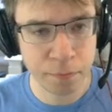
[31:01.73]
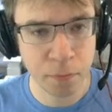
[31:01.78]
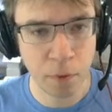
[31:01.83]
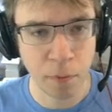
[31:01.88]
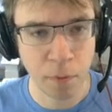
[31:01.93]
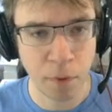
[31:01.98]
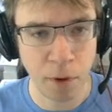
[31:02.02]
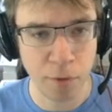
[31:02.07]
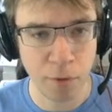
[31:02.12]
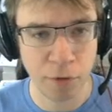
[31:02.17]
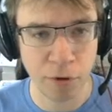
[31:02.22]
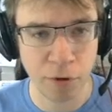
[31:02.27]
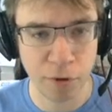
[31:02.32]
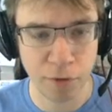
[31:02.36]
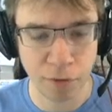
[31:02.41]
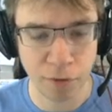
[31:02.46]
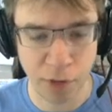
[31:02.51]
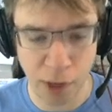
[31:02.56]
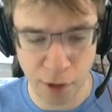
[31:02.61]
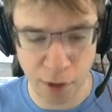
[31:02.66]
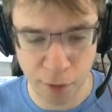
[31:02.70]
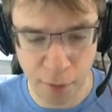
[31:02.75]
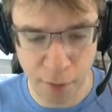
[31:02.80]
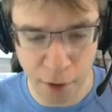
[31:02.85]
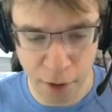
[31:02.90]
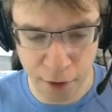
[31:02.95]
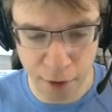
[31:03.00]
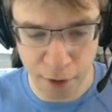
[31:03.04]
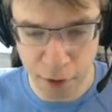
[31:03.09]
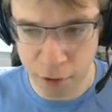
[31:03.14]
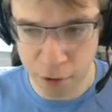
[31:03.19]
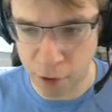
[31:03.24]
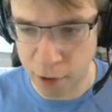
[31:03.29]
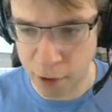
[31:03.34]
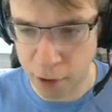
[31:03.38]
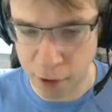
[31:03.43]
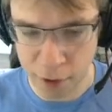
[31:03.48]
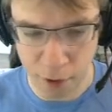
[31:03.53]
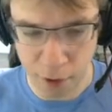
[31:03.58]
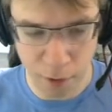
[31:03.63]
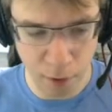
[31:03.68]
Probably should have deck spotted this turn. I
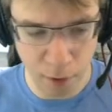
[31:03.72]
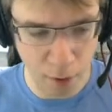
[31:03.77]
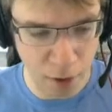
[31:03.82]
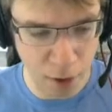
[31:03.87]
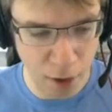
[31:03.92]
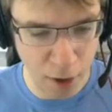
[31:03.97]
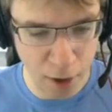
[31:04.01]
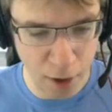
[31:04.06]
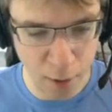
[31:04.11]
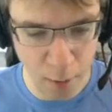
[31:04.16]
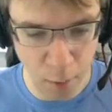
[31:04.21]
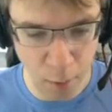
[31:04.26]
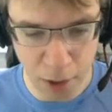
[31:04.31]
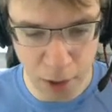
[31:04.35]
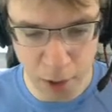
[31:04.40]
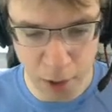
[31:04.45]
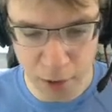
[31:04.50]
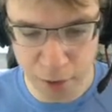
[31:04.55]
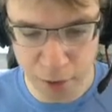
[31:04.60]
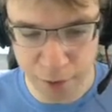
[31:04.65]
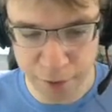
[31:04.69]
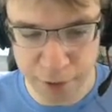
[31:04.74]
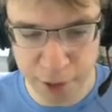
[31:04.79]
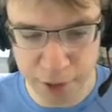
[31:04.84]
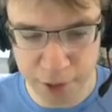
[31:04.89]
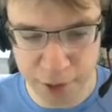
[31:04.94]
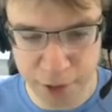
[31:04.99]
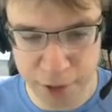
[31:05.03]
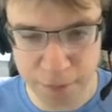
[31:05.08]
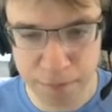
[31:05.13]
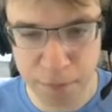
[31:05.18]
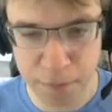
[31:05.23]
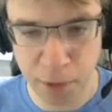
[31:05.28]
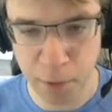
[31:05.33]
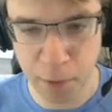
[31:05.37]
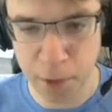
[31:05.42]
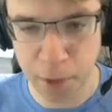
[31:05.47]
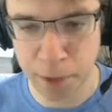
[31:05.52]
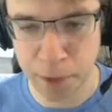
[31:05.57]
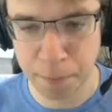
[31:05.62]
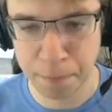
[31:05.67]
thought we were winning a little faster than we
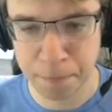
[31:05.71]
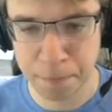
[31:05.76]
did.